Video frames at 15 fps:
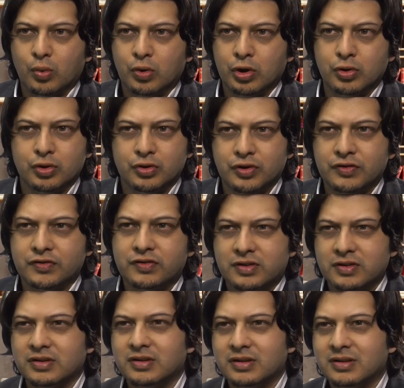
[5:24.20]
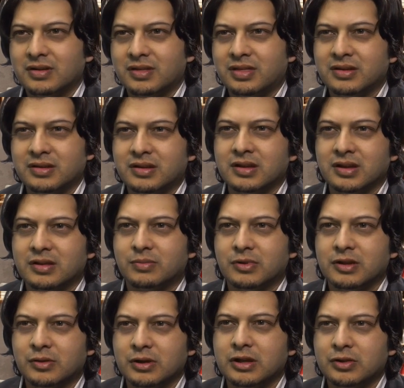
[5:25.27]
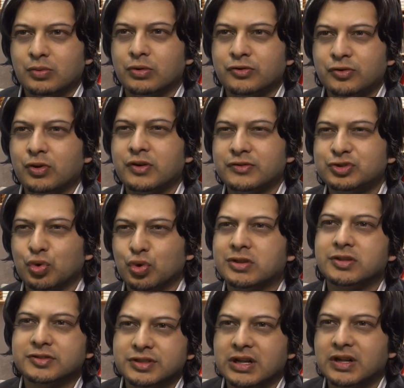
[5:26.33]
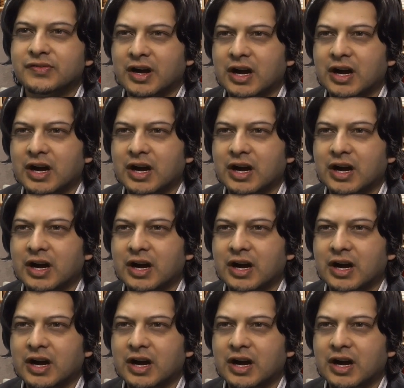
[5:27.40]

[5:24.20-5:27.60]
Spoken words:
were you just thinking it will sort of sort itself